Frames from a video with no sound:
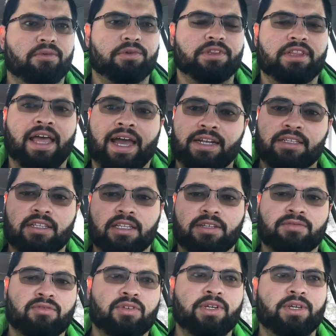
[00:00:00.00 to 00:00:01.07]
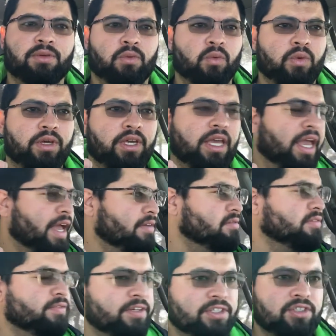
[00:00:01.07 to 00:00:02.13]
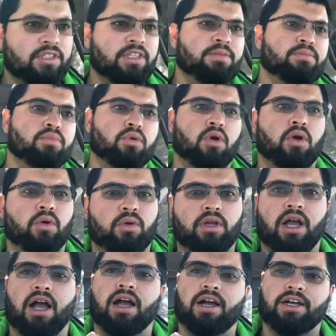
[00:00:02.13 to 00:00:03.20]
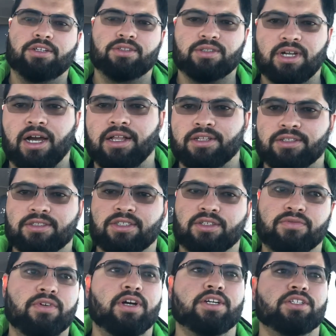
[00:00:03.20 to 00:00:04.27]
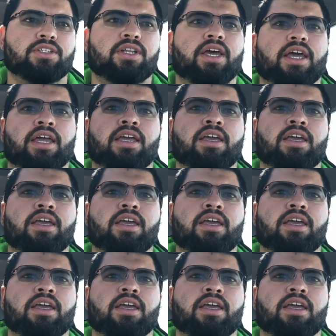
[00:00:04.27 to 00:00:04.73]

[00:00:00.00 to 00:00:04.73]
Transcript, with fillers: With that delivery, we have officially broke one hundred dollars so far today.